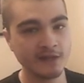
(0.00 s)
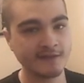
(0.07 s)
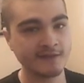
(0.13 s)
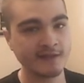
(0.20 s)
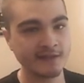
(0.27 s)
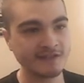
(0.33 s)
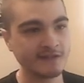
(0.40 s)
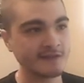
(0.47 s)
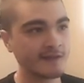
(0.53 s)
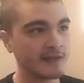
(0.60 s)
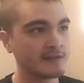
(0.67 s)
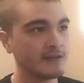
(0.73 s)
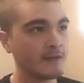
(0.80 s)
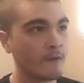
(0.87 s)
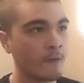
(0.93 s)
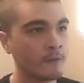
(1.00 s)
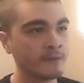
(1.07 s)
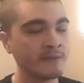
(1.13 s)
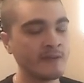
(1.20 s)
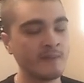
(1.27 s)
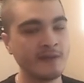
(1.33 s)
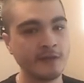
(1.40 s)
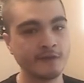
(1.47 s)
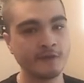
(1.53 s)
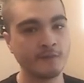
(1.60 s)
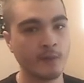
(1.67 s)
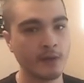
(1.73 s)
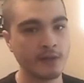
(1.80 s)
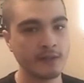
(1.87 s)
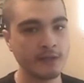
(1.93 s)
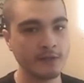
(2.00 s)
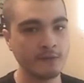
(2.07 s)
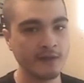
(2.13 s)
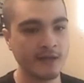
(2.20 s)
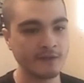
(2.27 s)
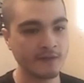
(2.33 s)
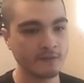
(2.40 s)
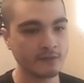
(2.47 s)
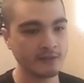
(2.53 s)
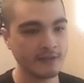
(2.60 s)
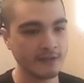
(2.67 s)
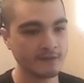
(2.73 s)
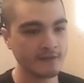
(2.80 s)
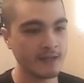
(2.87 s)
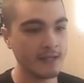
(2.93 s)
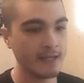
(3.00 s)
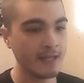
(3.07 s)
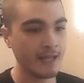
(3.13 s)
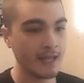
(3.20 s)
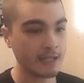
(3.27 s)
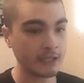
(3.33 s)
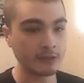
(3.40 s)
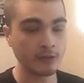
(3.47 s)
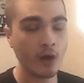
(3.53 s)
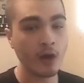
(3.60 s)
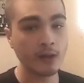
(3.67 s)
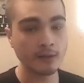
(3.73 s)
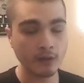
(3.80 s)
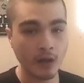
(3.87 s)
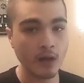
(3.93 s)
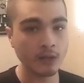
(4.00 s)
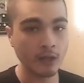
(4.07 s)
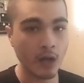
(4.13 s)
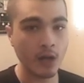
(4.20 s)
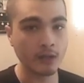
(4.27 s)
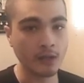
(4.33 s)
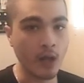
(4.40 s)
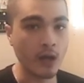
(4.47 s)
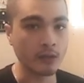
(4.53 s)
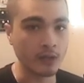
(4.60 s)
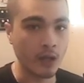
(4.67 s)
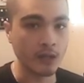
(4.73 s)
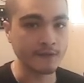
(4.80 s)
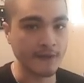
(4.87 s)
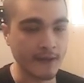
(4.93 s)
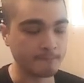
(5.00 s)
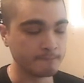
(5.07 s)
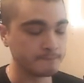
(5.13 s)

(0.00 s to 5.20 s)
this is like the only piece of marketing you guys have released in a long time.